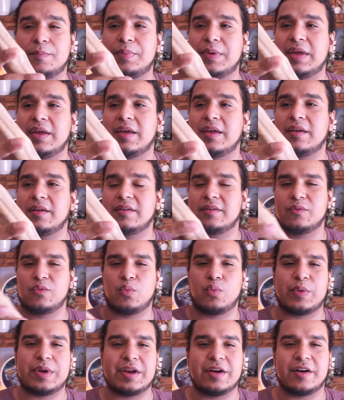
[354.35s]
bit
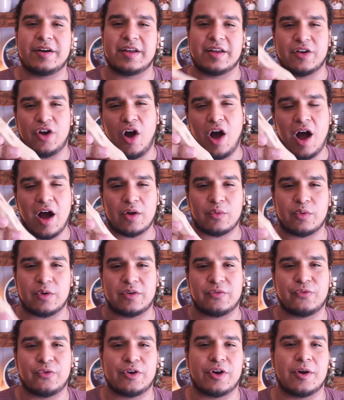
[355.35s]
weird and
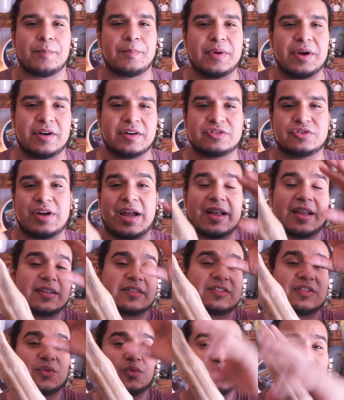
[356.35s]
awkward for your bearded
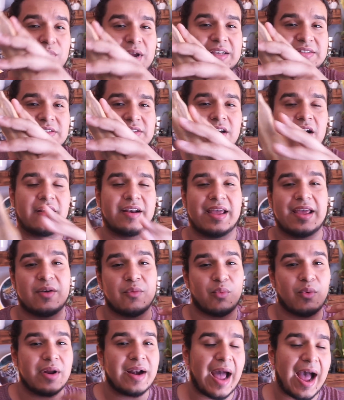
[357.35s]
dragon to rest on.
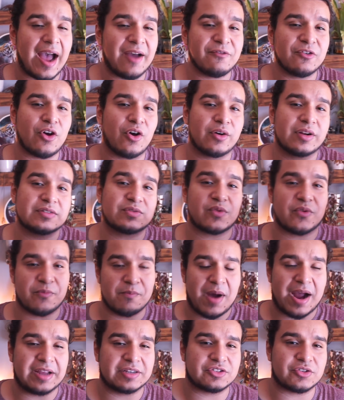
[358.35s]
And what I've noticed with
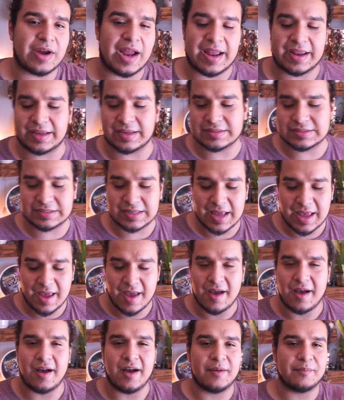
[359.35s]
my dragons,
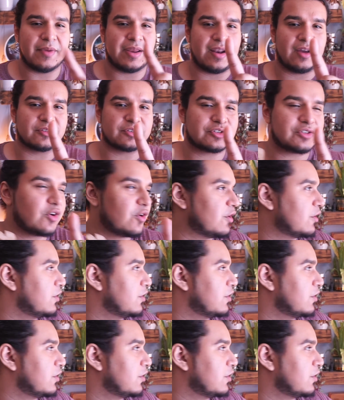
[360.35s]
and I'll show